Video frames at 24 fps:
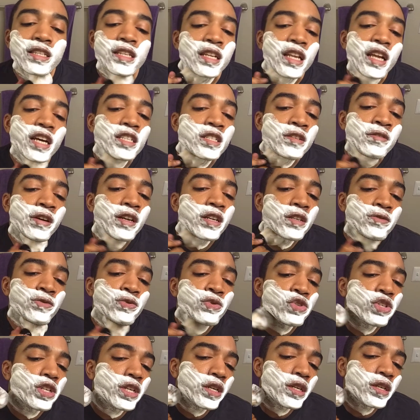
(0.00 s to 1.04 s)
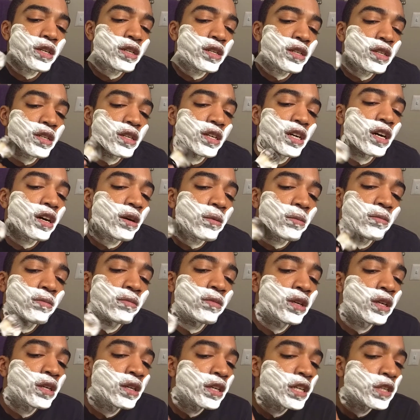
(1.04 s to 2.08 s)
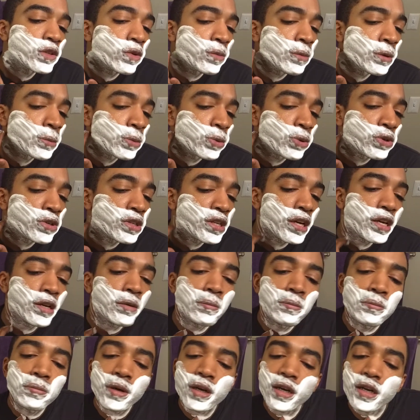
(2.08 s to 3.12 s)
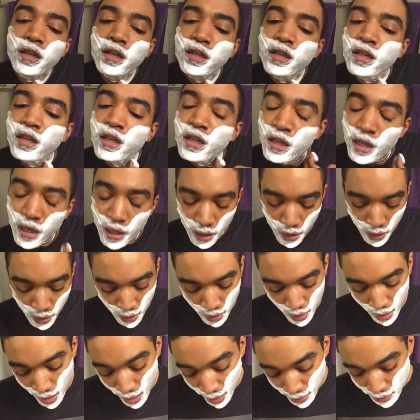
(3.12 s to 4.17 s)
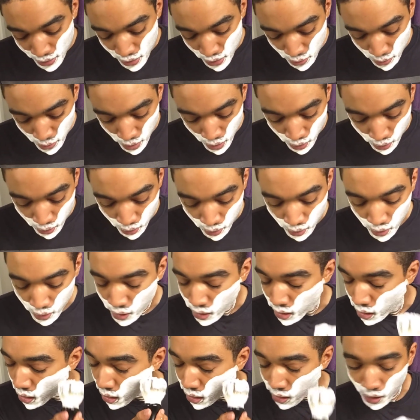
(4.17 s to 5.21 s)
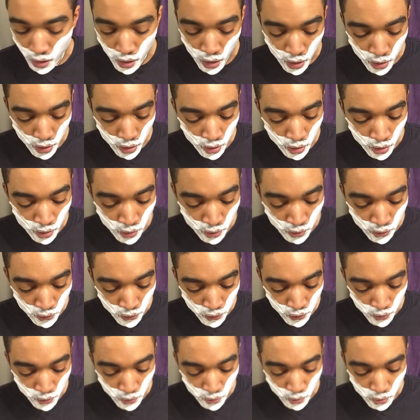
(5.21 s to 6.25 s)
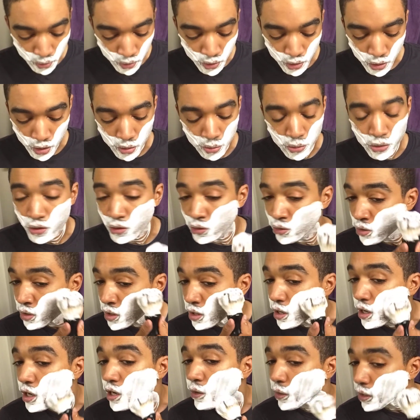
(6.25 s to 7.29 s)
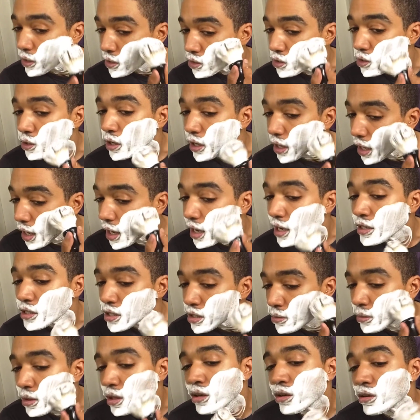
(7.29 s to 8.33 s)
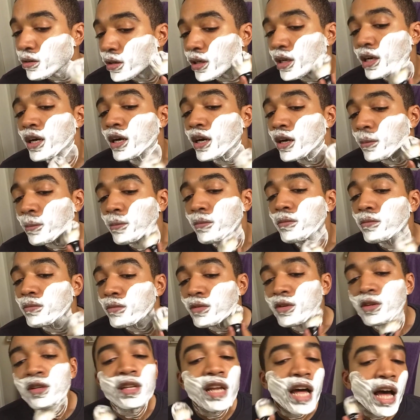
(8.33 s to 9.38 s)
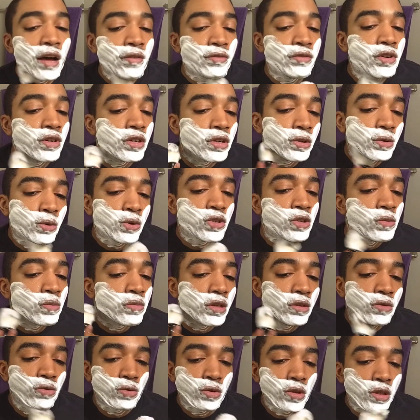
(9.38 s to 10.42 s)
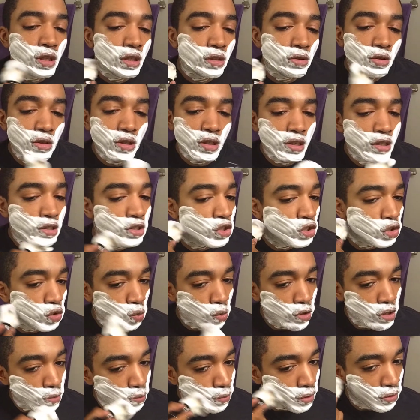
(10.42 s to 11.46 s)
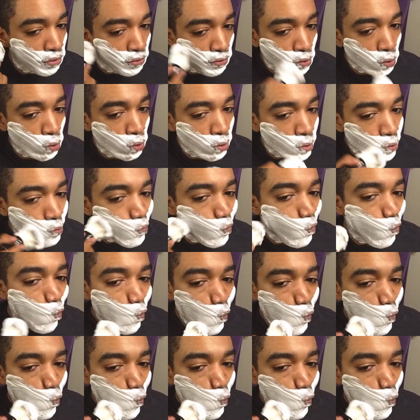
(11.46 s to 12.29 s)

classified as fougere, is what people were saying, but I smell a lot of, sorry, bristles. Anyway, sorry, I smell lavender or something really, really sweet but floral.